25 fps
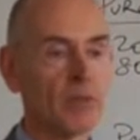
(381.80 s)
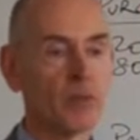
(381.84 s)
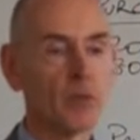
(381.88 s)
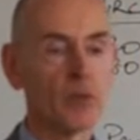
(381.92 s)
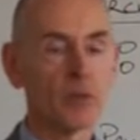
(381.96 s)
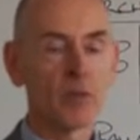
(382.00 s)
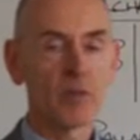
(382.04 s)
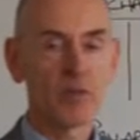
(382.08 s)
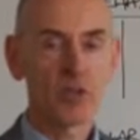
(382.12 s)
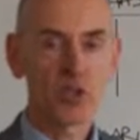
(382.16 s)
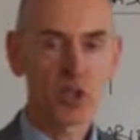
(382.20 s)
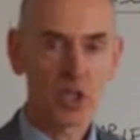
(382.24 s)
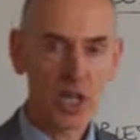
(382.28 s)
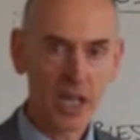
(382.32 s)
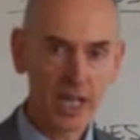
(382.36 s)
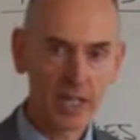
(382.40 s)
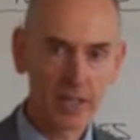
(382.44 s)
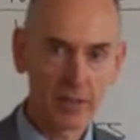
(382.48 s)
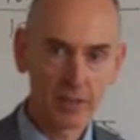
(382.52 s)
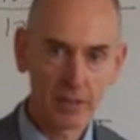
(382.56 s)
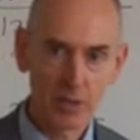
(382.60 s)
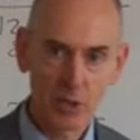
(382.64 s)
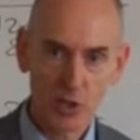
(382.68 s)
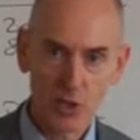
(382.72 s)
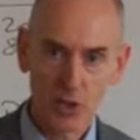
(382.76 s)
the form of
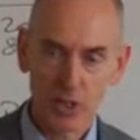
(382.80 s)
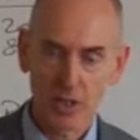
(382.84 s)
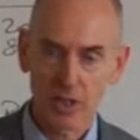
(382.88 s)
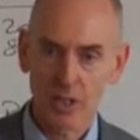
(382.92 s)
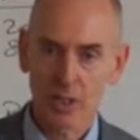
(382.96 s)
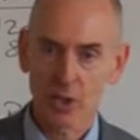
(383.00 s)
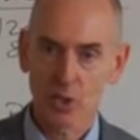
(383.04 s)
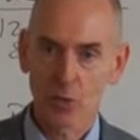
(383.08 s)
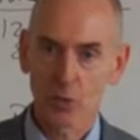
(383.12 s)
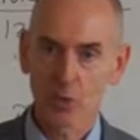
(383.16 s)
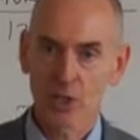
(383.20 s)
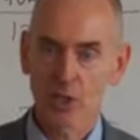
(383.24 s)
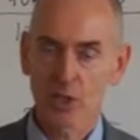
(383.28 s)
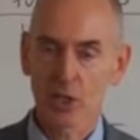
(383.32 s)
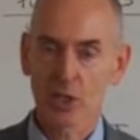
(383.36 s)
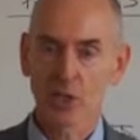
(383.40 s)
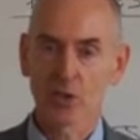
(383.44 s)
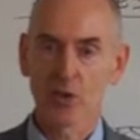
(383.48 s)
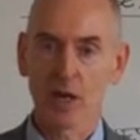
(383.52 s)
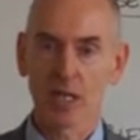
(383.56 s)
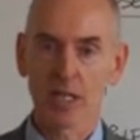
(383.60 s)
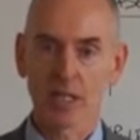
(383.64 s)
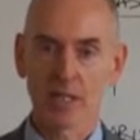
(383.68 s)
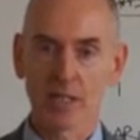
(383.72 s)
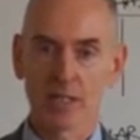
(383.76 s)
sales is always a
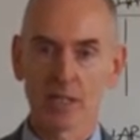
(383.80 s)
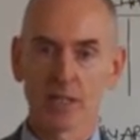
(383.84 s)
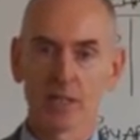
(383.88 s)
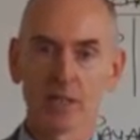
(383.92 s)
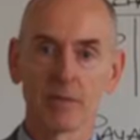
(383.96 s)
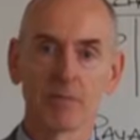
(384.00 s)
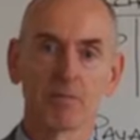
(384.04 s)
credit.